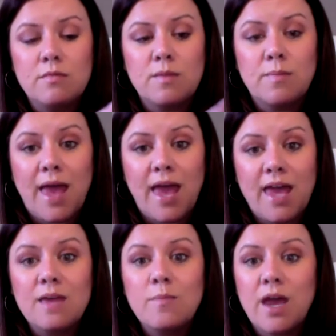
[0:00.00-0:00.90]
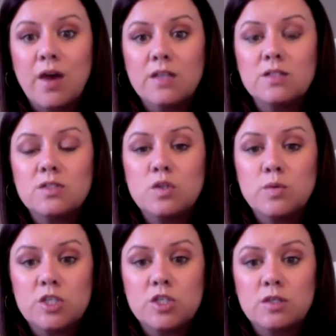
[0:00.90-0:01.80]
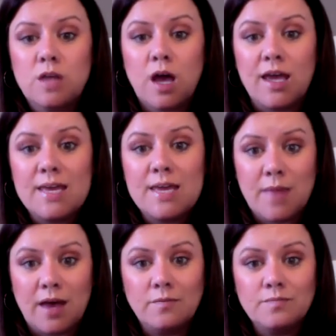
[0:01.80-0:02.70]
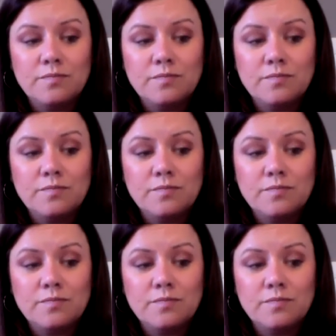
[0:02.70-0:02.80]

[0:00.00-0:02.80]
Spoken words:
the paying parents' tuition email,